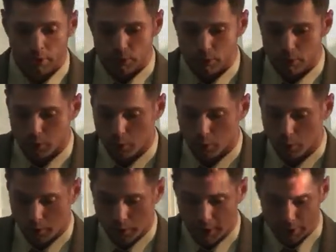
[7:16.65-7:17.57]
So
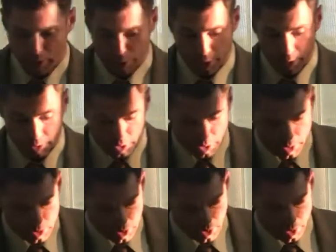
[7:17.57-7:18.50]
that's something else to
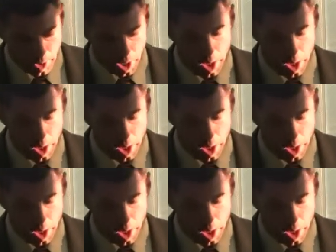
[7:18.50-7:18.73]
consider.